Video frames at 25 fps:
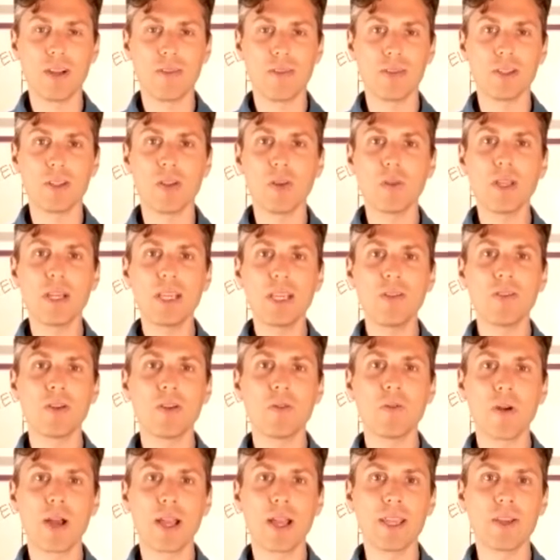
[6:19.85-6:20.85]
You can even
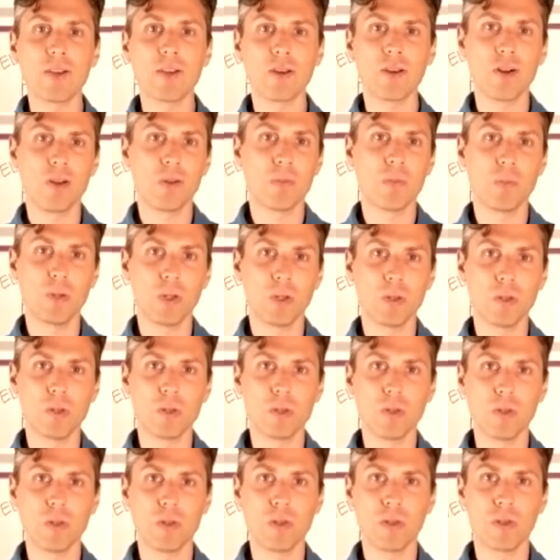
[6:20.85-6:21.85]
write your own Bluetooth
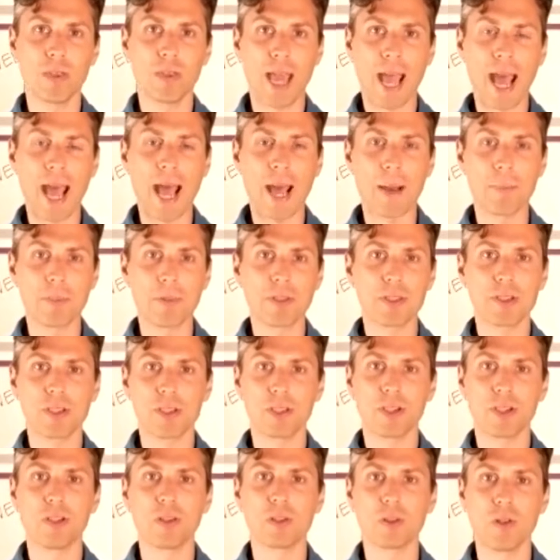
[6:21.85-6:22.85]
apps to
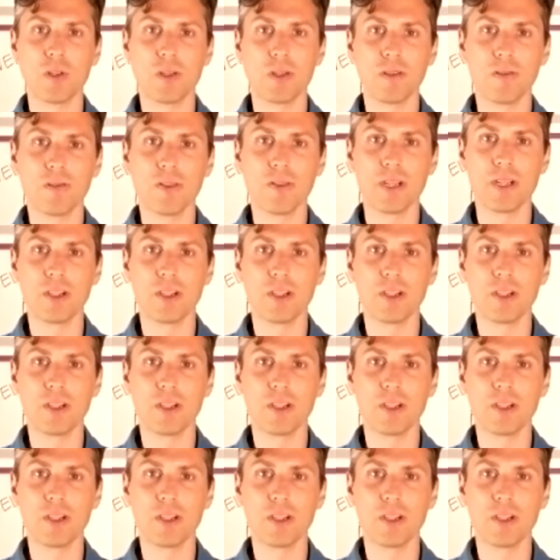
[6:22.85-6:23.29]
control the Finch.